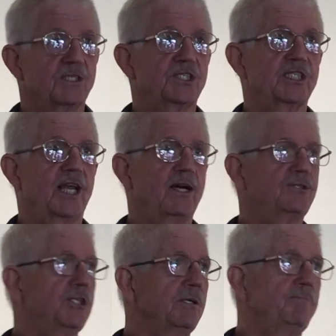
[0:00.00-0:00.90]

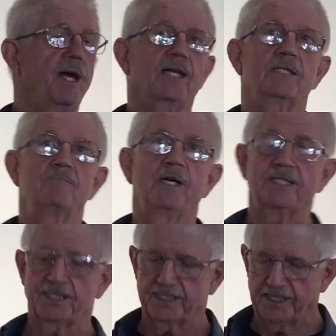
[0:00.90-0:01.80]
Slouching back to my
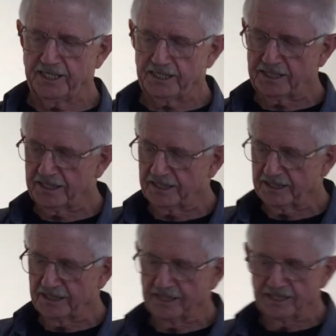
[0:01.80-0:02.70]
seat,
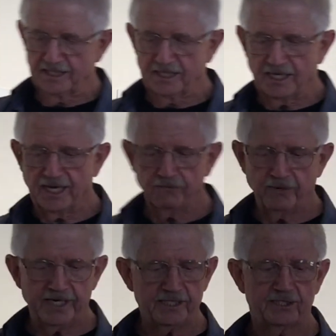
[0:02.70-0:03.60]
I
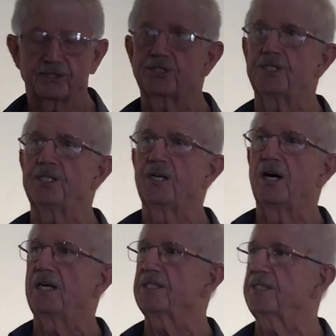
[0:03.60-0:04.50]
wait till she
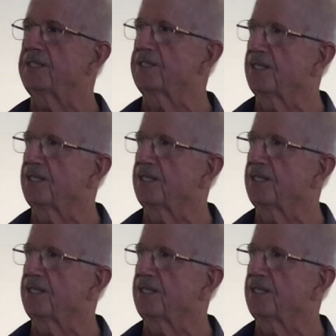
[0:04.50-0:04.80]
gnaws at